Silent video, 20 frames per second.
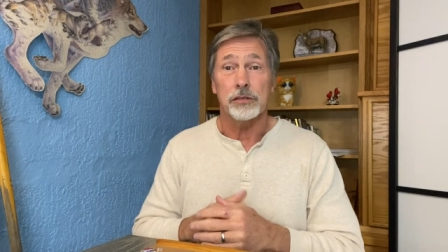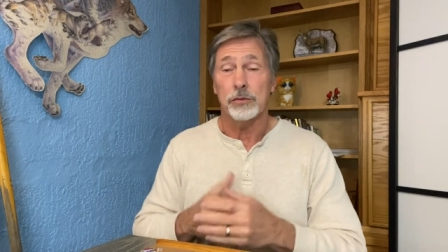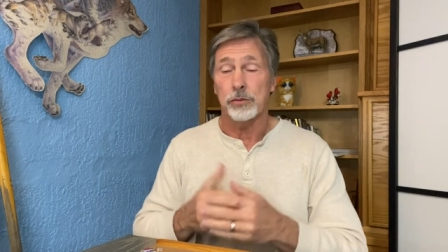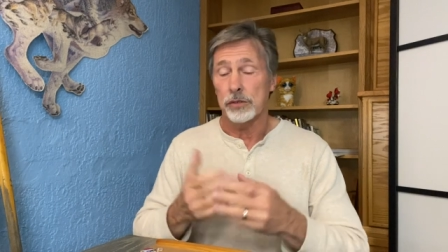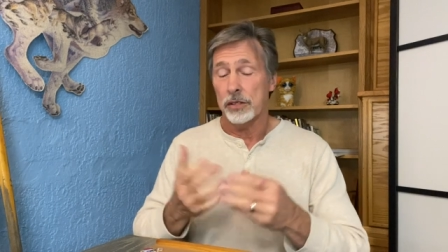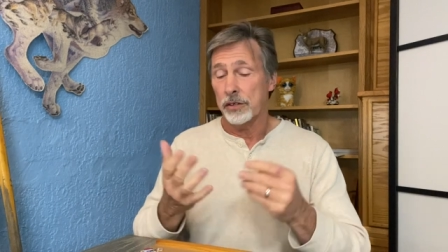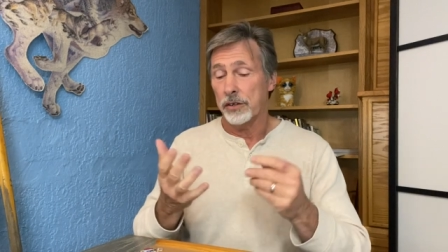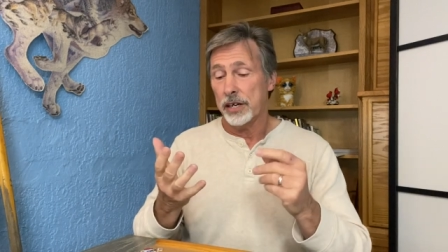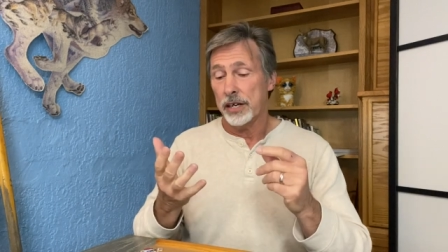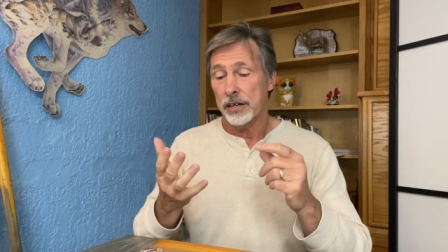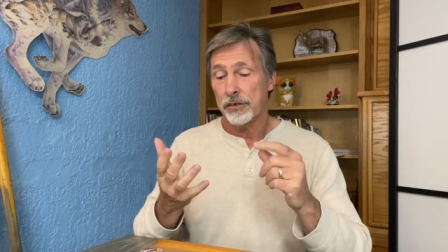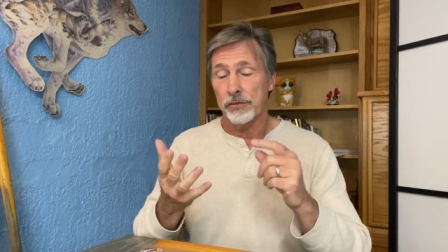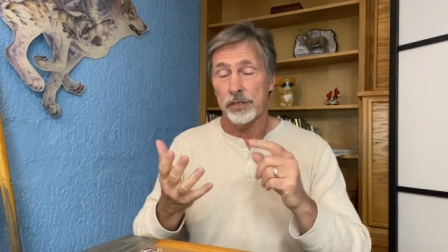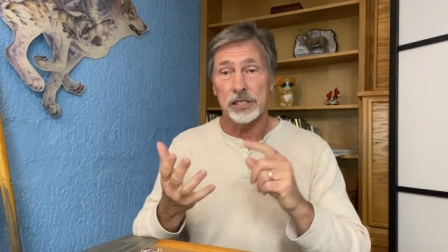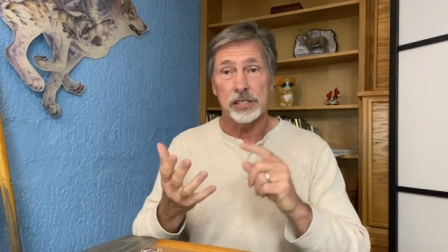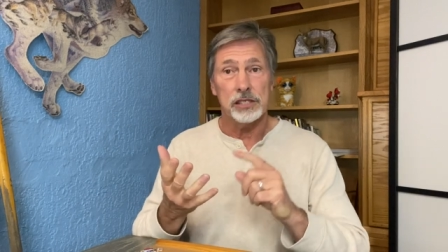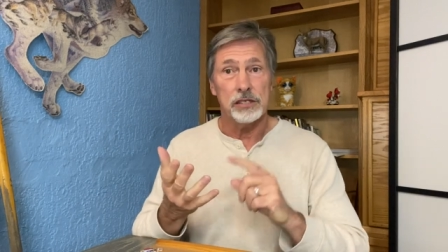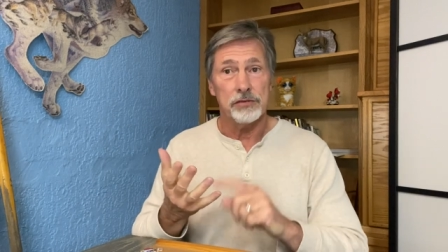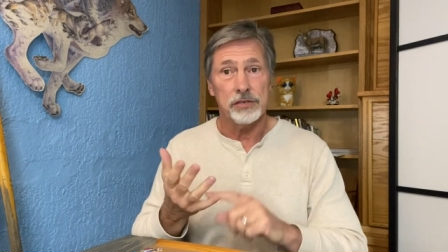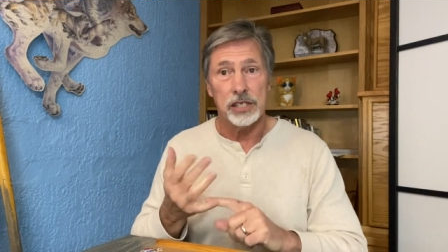They're at a
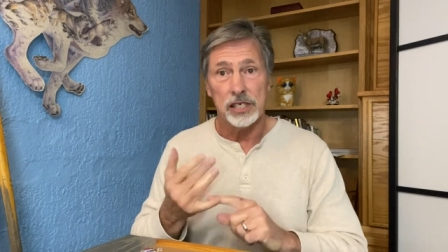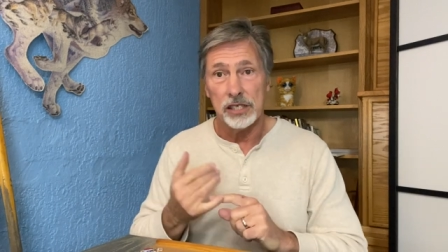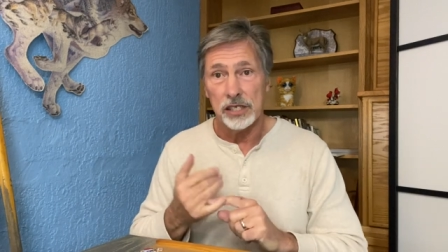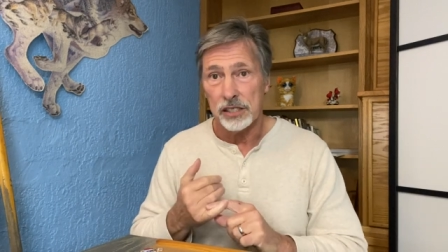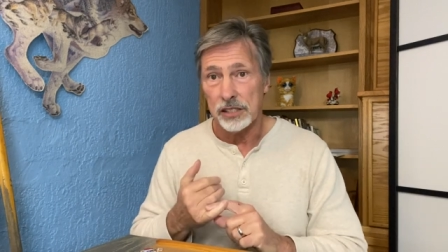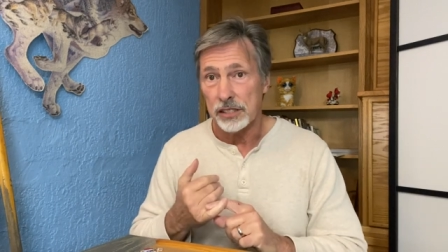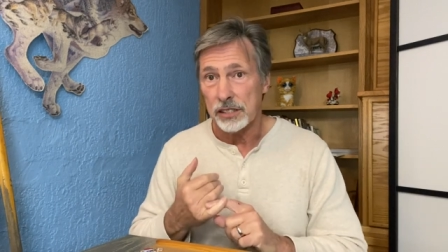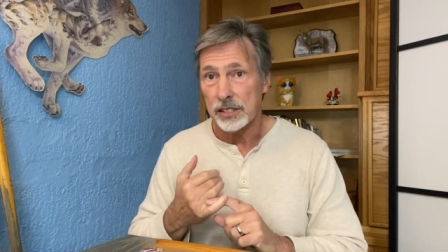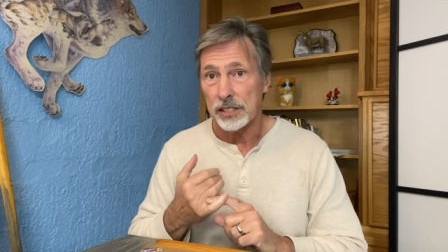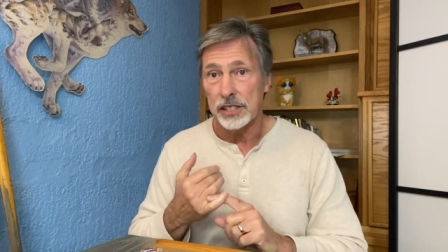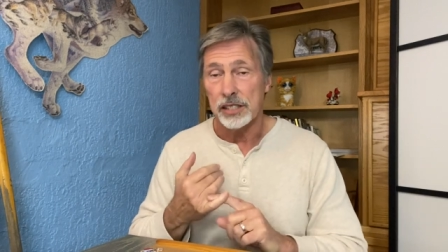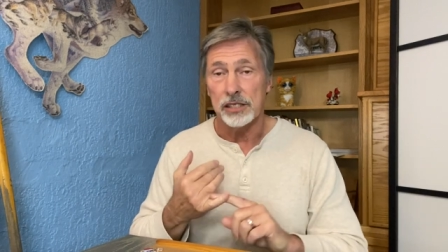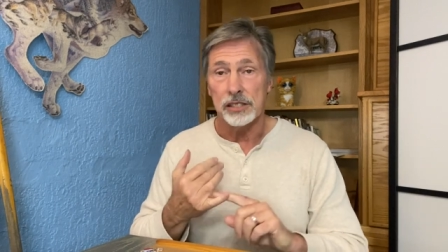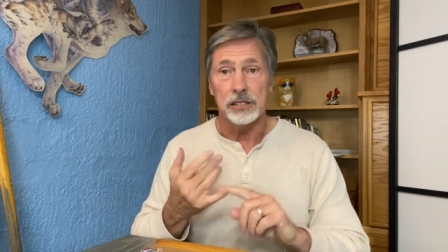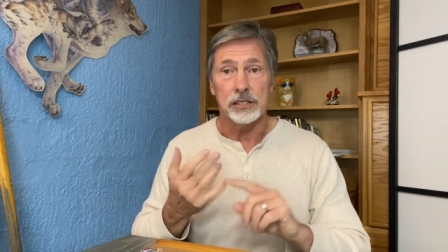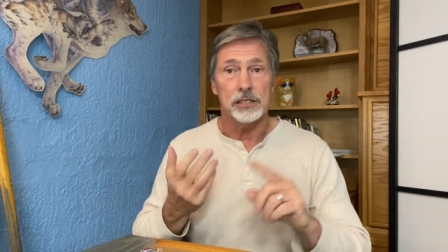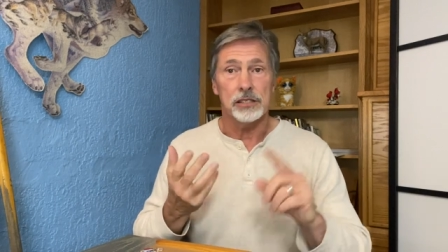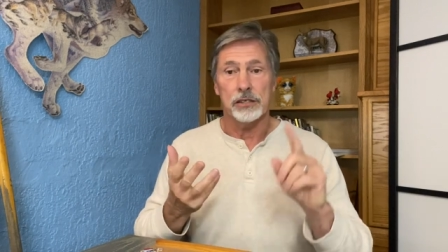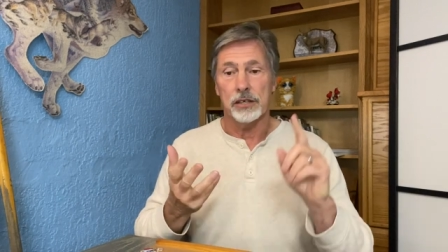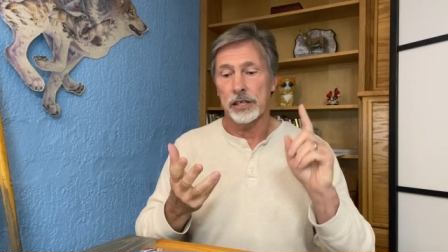risk of kidney
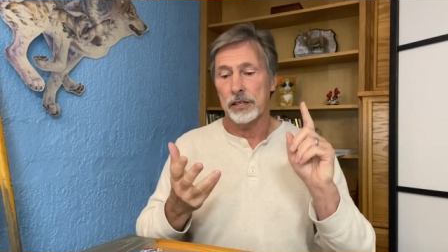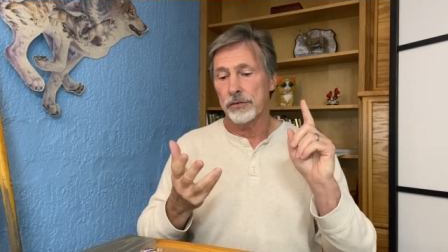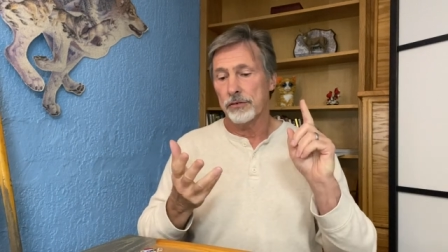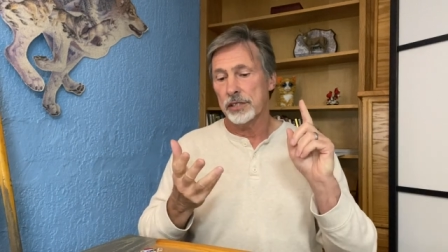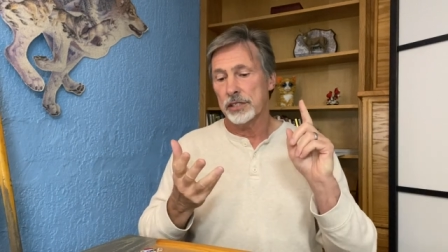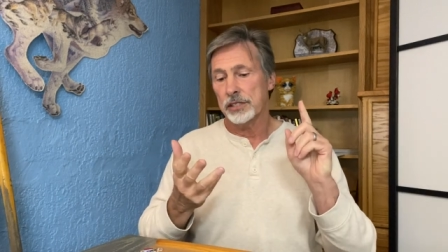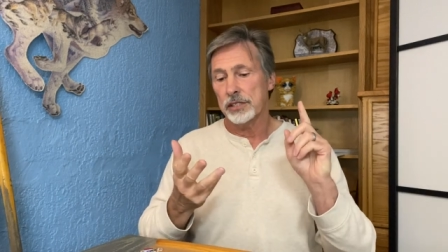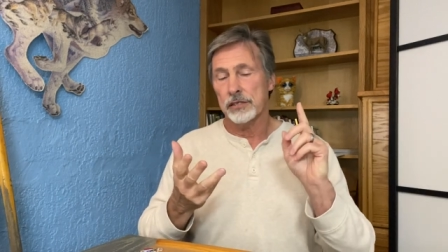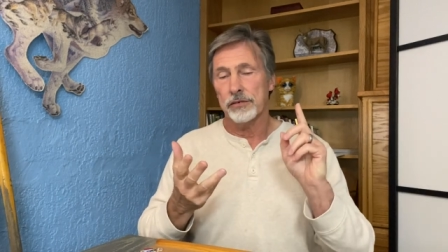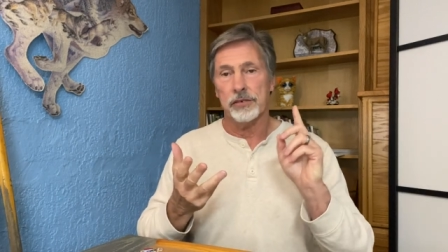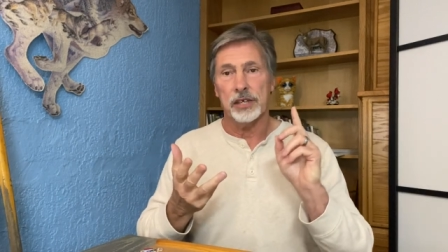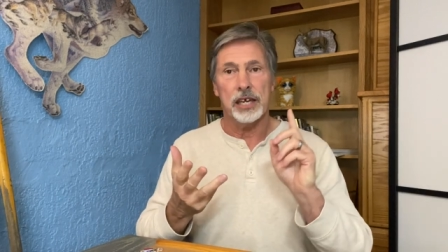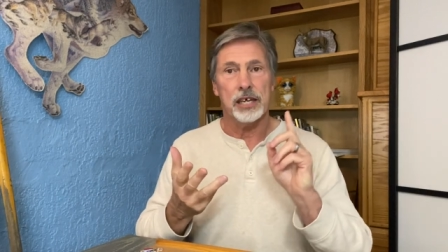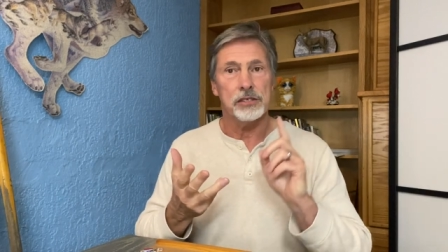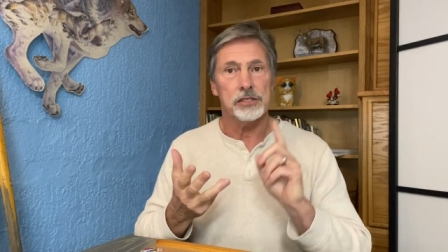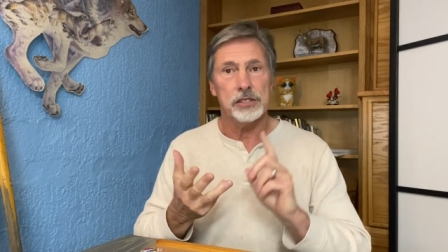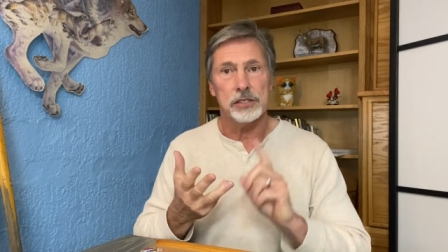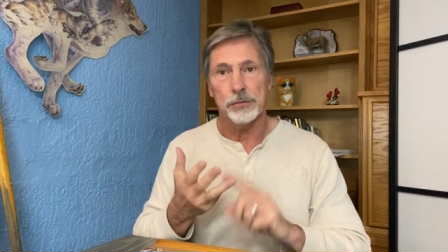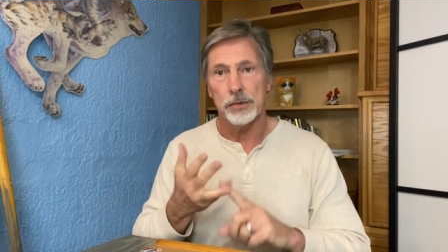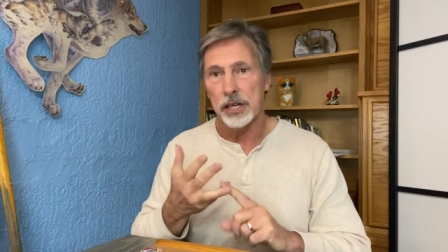disease. They're at a risk of
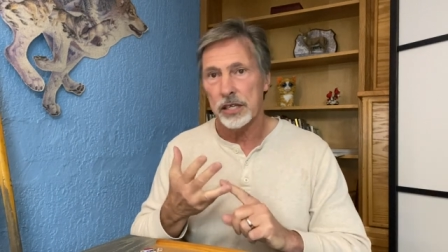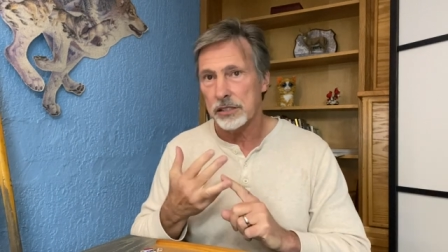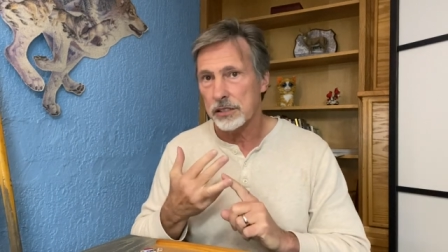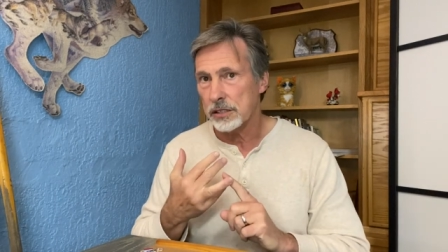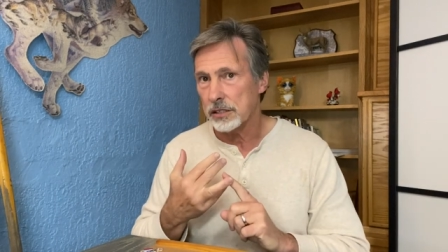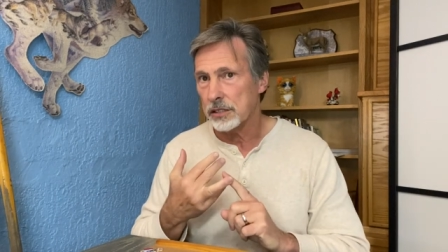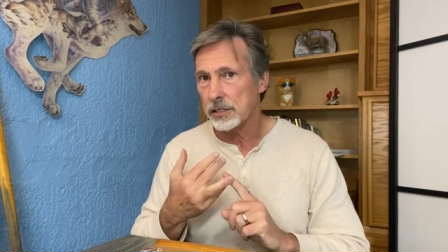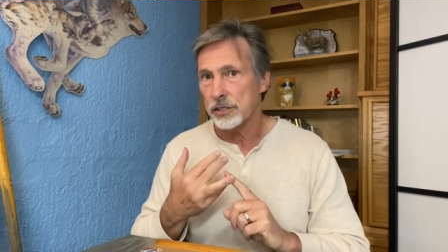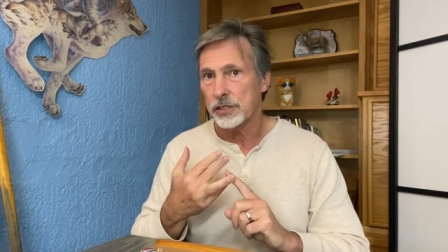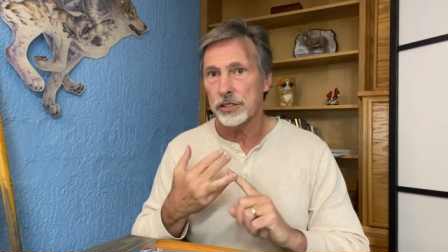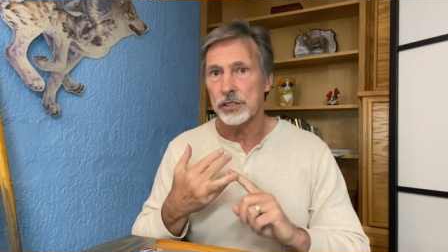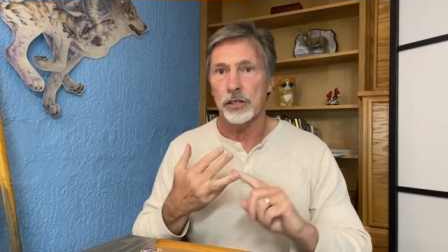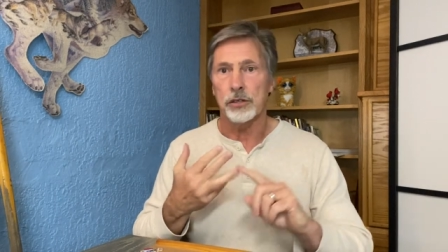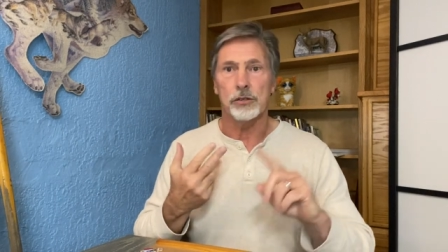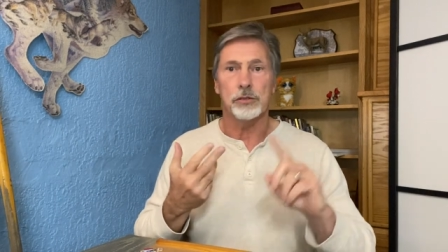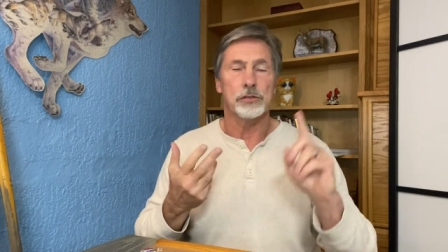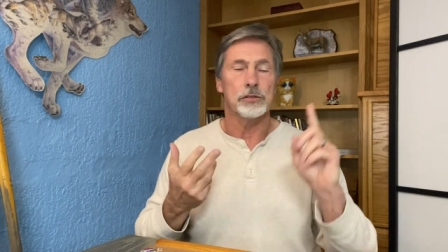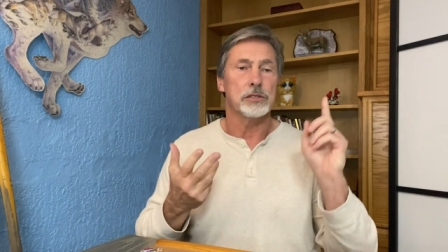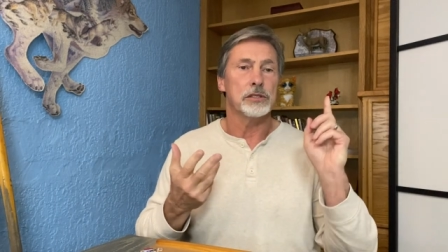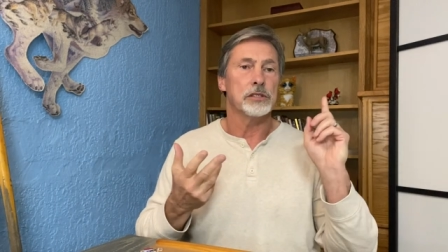calcium oxalate
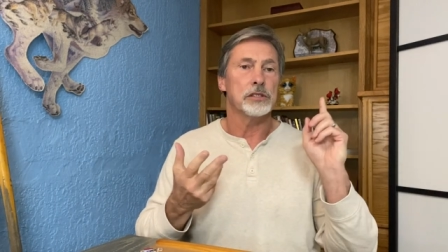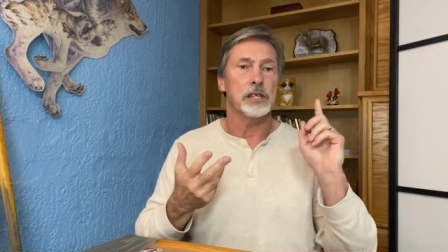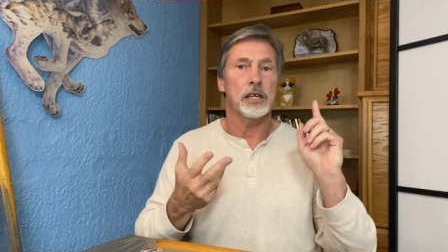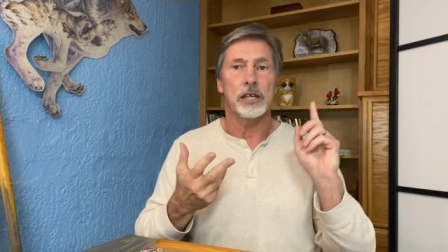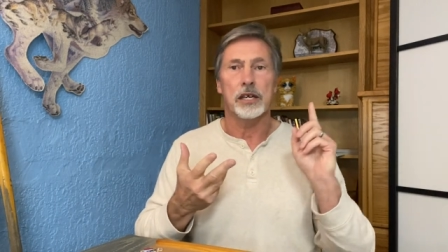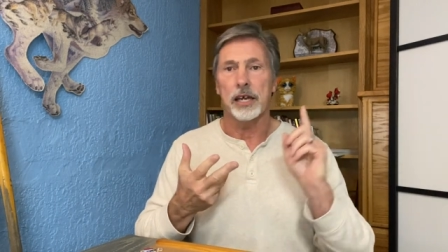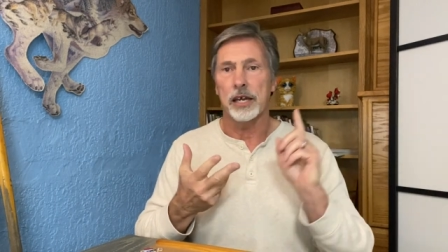stones, uh,